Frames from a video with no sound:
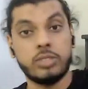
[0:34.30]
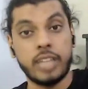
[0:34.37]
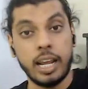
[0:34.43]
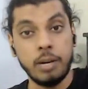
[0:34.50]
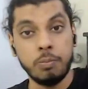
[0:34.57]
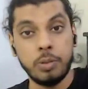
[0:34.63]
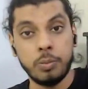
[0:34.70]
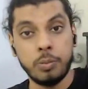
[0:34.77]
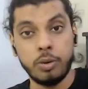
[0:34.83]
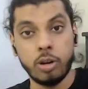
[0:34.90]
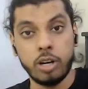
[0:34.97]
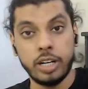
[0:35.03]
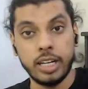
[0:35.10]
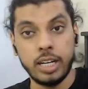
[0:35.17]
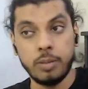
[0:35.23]
10 people
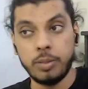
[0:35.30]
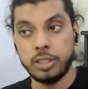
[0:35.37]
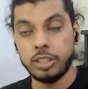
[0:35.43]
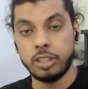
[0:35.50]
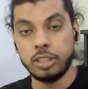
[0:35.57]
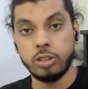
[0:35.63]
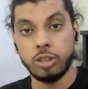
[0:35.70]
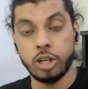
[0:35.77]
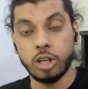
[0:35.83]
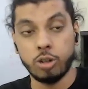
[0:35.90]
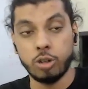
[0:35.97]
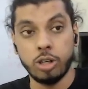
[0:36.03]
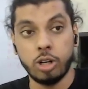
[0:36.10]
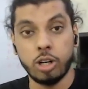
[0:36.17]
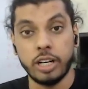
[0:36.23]
on a daily basis. You cannot
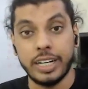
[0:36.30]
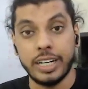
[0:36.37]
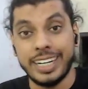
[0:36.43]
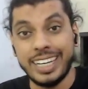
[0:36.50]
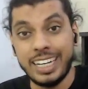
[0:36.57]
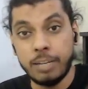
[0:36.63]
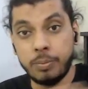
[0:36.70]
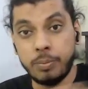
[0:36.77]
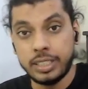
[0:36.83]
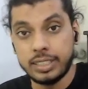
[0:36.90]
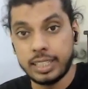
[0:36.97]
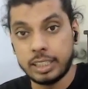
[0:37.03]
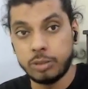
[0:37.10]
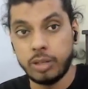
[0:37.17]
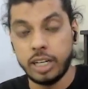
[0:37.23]
do it on a daily basis
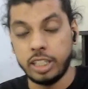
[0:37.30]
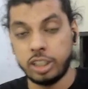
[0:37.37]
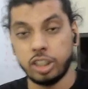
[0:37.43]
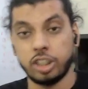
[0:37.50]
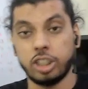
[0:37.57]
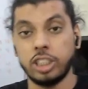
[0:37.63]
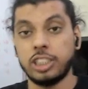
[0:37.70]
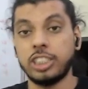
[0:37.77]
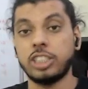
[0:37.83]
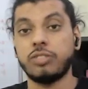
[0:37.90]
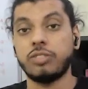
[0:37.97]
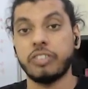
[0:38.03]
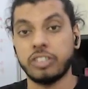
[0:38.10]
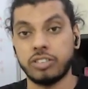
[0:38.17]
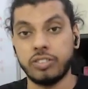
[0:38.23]
as well. It's
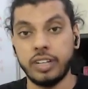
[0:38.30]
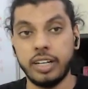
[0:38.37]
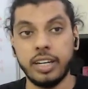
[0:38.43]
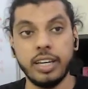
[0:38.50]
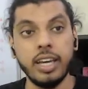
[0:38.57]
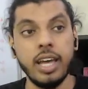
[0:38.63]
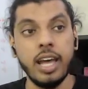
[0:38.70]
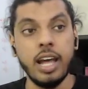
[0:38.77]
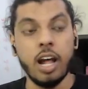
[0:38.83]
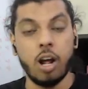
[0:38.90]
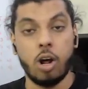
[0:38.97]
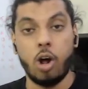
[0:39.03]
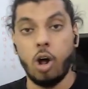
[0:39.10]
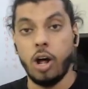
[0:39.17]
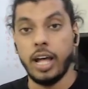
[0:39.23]
just frustrating.
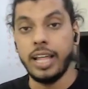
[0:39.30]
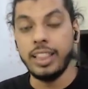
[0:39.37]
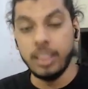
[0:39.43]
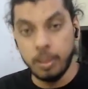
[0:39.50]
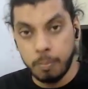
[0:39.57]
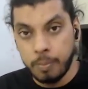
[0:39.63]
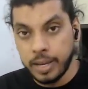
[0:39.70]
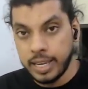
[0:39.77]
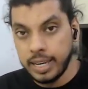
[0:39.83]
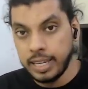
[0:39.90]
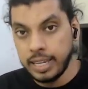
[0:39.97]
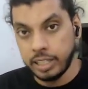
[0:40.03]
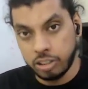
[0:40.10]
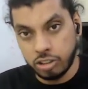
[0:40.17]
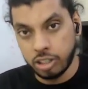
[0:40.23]
In the
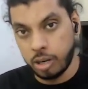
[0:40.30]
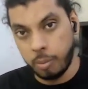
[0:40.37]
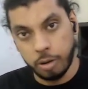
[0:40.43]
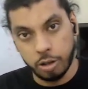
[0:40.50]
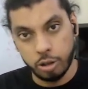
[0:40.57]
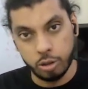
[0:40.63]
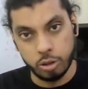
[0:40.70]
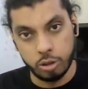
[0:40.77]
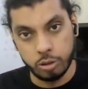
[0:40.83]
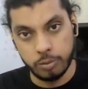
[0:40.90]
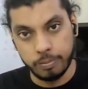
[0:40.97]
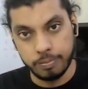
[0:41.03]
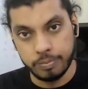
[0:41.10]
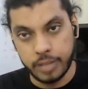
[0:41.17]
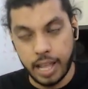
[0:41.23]
beginning, it's recommended you to do.
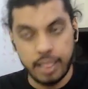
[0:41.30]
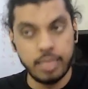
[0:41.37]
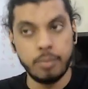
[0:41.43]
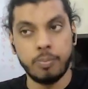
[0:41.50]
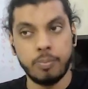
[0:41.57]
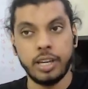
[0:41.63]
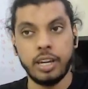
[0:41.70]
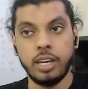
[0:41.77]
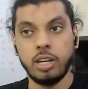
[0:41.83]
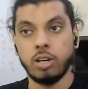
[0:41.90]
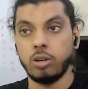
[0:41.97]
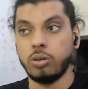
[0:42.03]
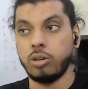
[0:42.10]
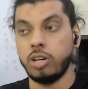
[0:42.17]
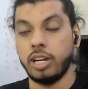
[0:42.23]
In the beginning,
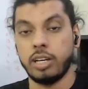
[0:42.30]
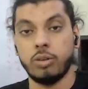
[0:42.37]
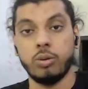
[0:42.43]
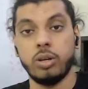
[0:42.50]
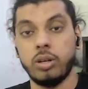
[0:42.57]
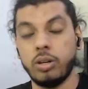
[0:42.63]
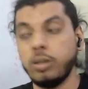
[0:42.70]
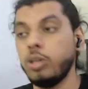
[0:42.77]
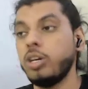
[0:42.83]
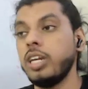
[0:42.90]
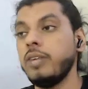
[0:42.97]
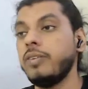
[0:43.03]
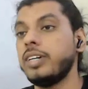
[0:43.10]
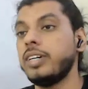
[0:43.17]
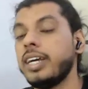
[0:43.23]
you
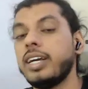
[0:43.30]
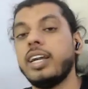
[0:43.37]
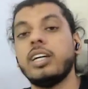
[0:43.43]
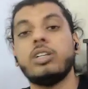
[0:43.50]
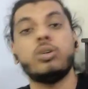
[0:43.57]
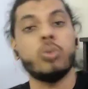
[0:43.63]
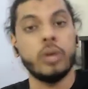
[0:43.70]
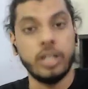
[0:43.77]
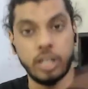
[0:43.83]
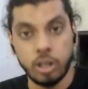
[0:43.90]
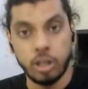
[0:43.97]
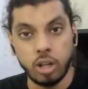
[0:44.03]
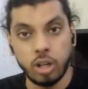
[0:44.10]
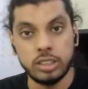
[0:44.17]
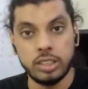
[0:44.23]
can even take like 20
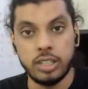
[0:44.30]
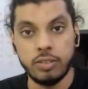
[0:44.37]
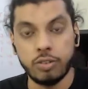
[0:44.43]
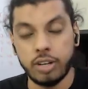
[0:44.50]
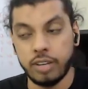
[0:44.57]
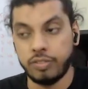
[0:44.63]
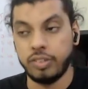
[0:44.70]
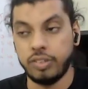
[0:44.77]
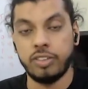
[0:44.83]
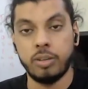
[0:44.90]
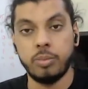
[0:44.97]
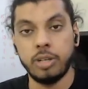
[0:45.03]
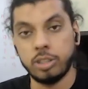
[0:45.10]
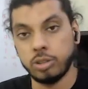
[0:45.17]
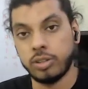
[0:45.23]
calls a day for like
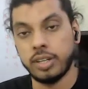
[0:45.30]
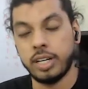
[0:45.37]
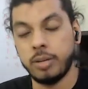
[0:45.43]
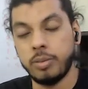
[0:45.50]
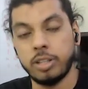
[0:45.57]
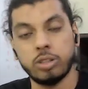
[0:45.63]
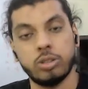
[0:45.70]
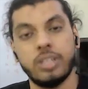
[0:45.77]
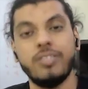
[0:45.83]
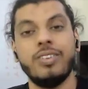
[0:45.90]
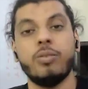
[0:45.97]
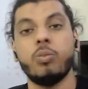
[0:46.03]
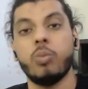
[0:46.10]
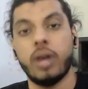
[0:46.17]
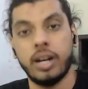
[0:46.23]
15 minutes or 30 minutes or
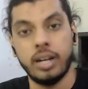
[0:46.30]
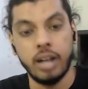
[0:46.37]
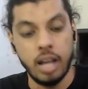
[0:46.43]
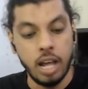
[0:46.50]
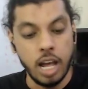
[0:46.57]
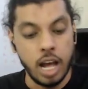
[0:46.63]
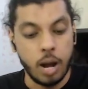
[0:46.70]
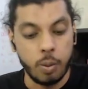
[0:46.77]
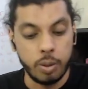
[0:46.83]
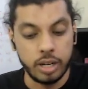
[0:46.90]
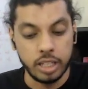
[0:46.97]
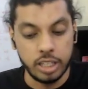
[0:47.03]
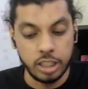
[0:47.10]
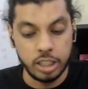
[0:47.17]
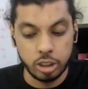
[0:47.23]
even 1 hour
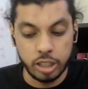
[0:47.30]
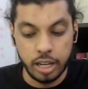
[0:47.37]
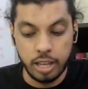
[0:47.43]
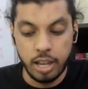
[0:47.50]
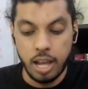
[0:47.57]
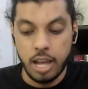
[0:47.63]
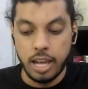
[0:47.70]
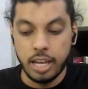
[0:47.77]
each day.